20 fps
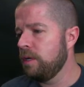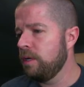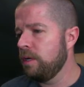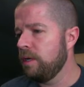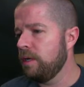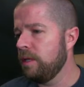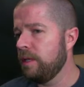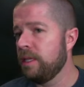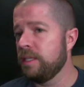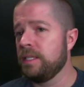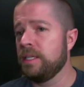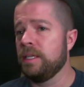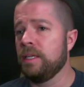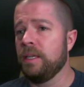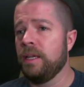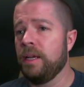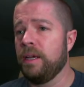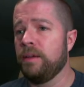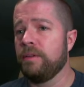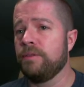and that's it. I
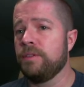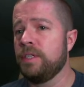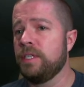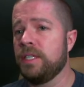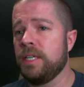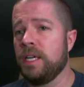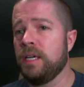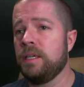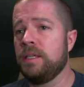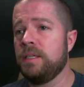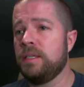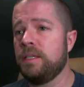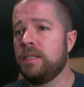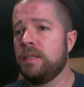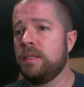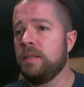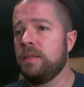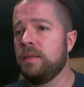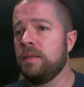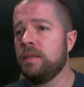have 6
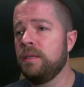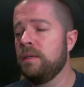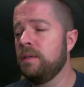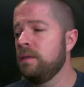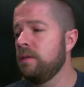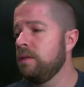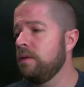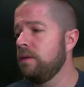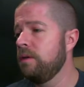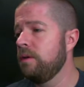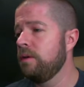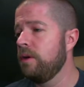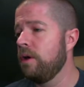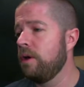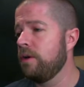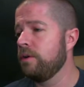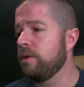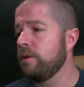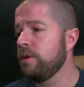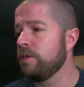
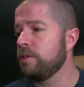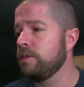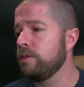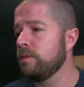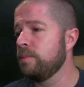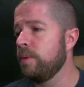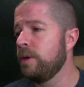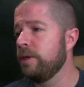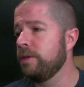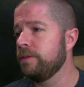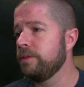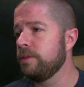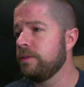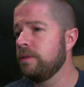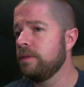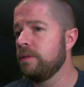non-creature spells.